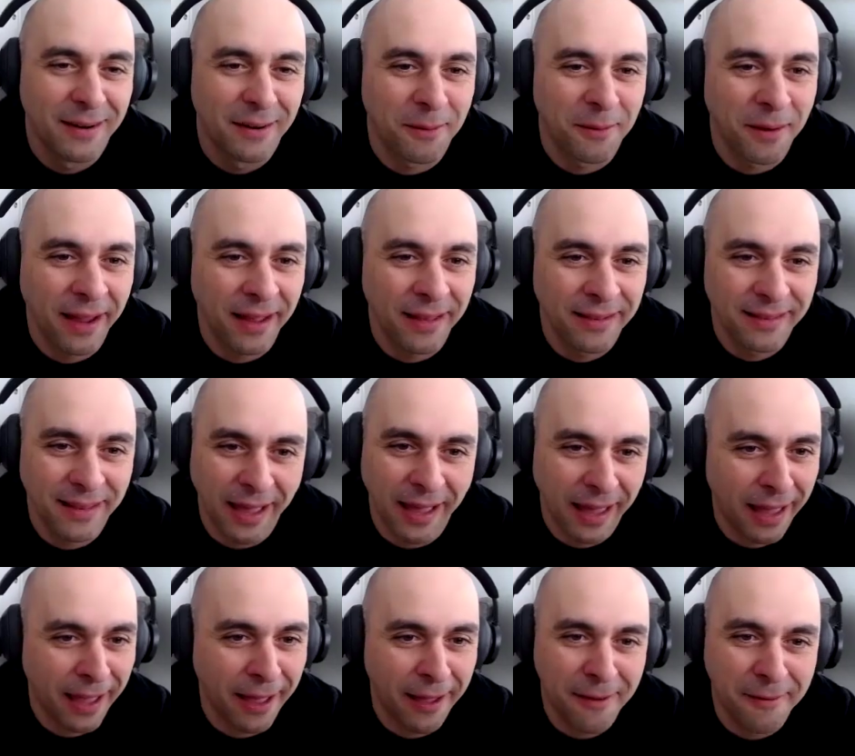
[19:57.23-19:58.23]
right? I
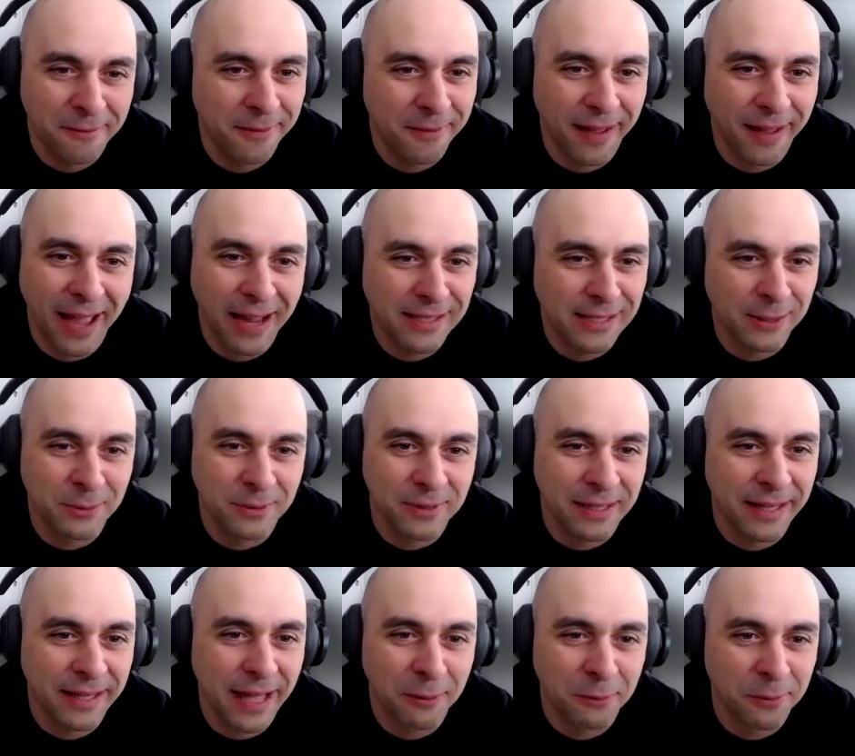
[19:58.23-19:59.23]
have access to
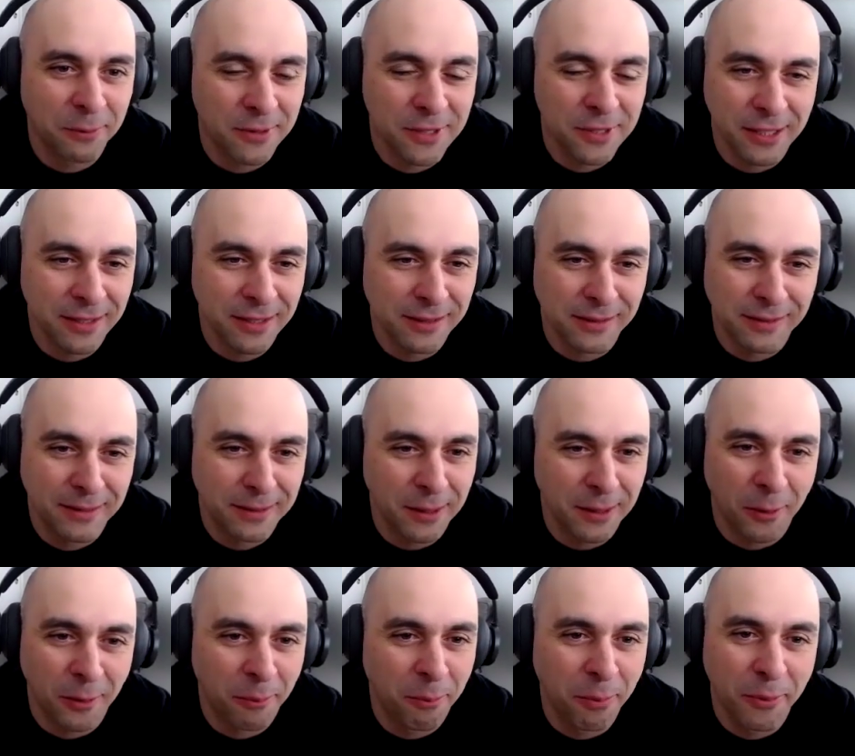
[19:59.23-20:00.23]
the network, just,
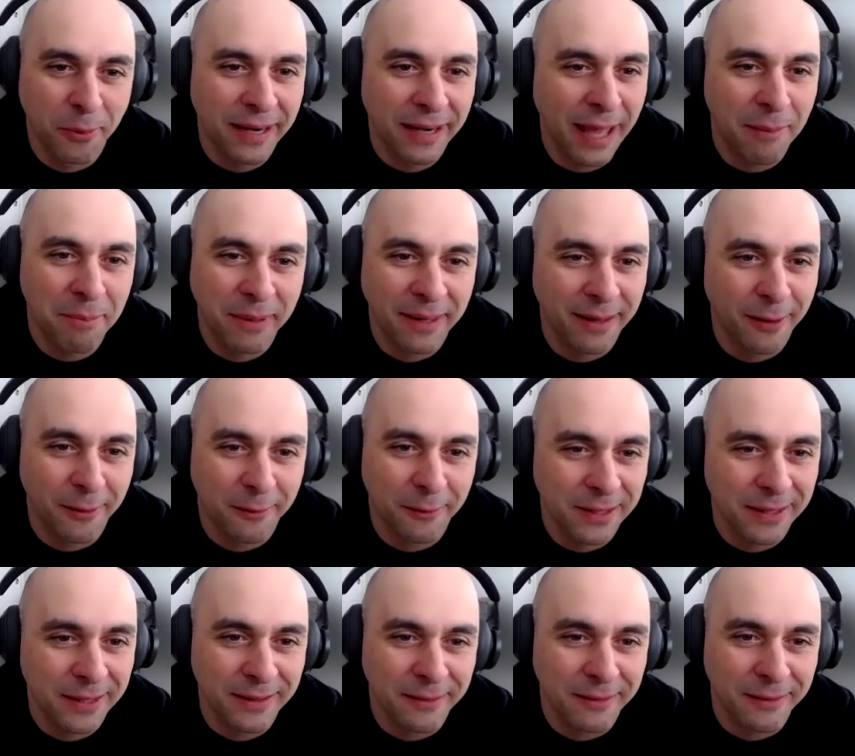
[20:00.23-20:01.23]
put an IP of
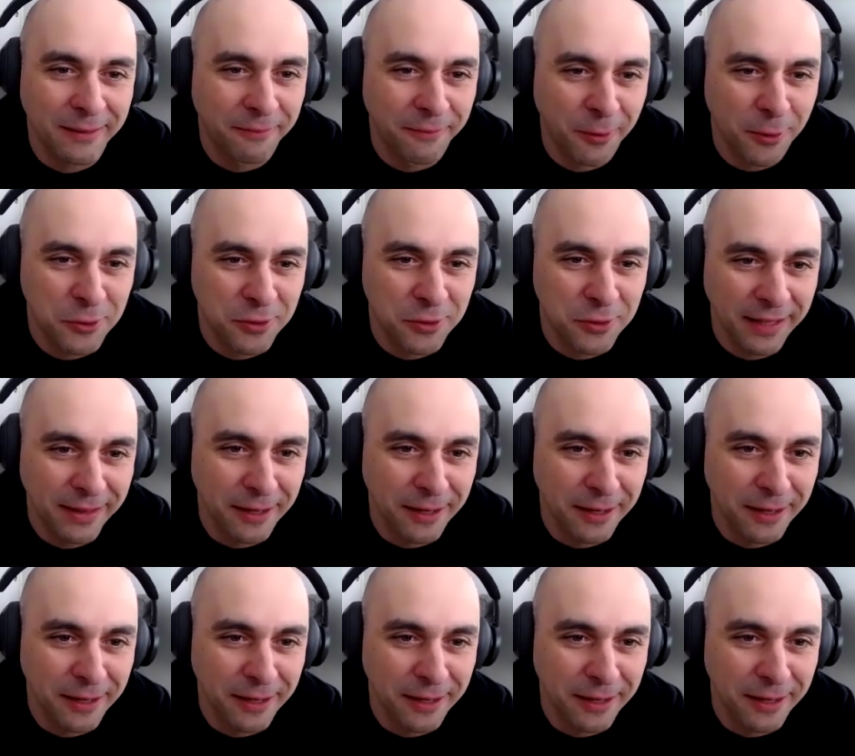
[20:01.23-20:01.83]
a virtual